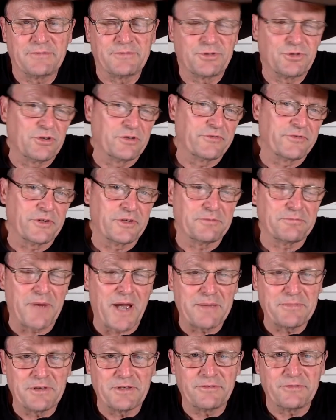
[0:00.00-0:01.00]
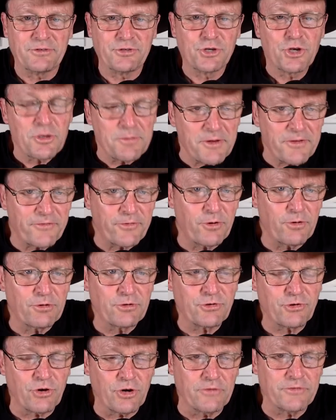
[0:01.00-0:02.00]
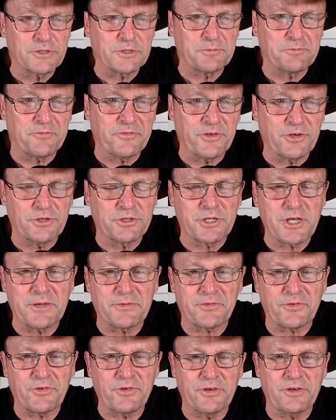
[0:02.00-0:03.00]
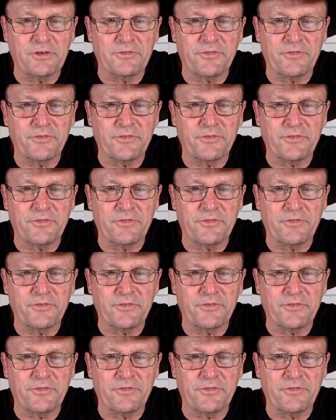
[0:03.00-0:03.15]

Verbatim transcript: sort of for maybe newbie four drivers, a few tips for,